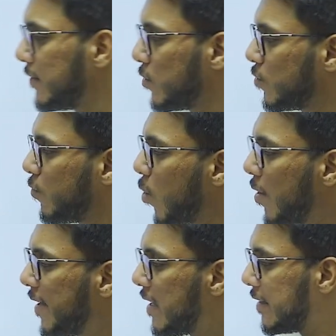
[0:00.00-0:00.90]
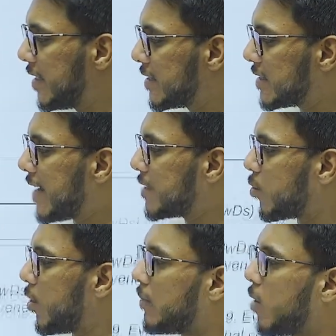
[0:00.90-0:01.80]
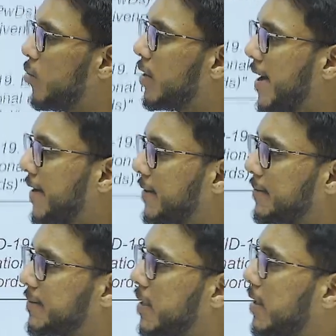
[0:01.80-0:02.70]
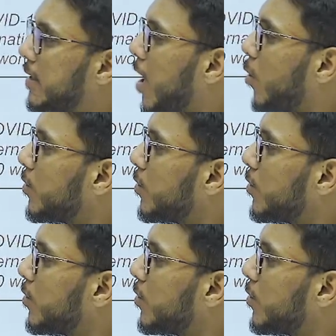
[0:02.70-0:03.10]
So this is, guys, all about it. Now,